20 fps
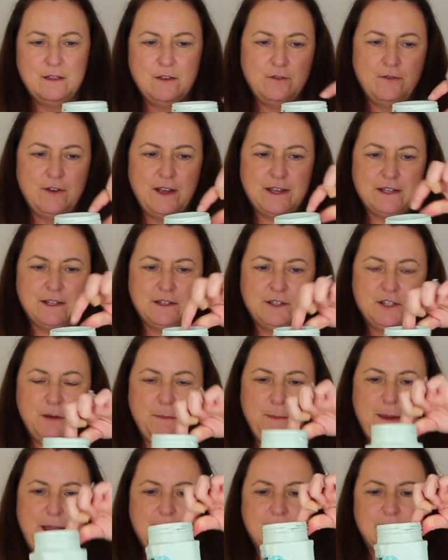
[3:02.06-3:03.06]
Resin, she
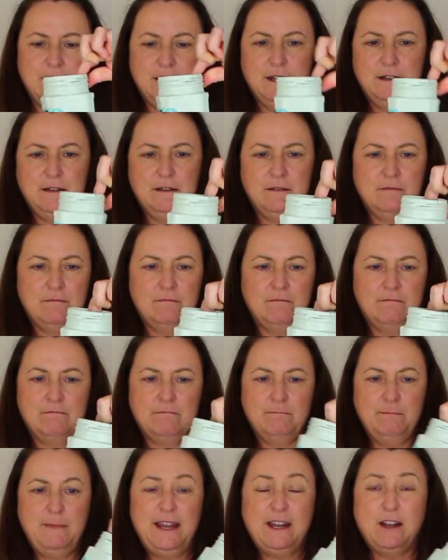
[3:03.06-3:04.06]
painted it.
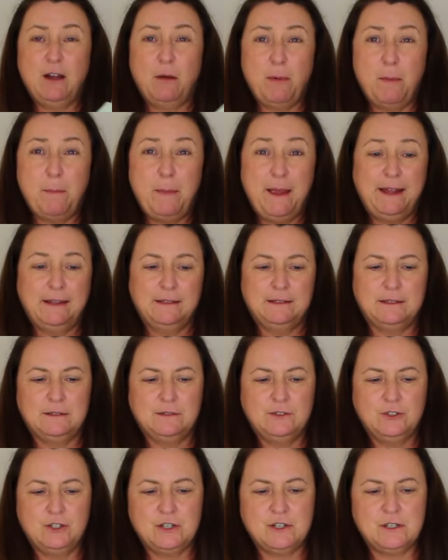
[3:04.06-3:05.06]
Made up paint,
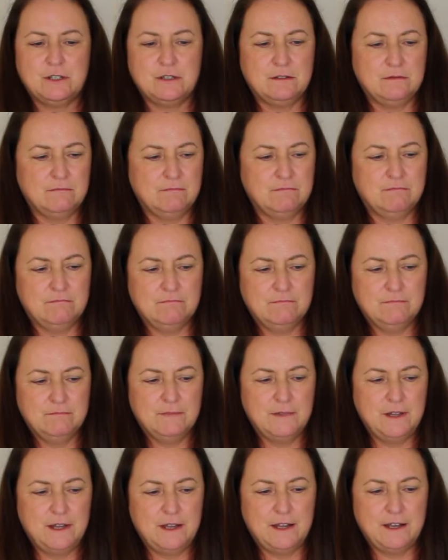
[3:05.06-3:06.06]
just
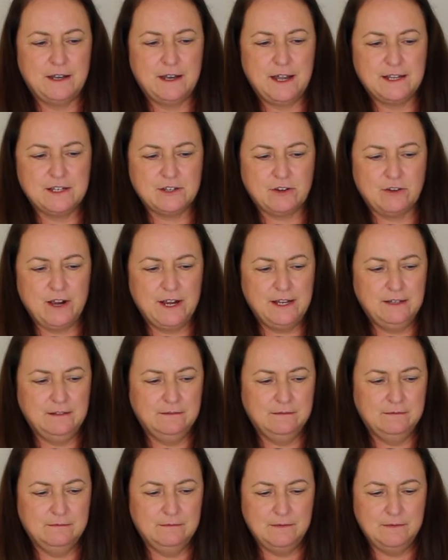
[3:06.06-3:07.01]
nice green.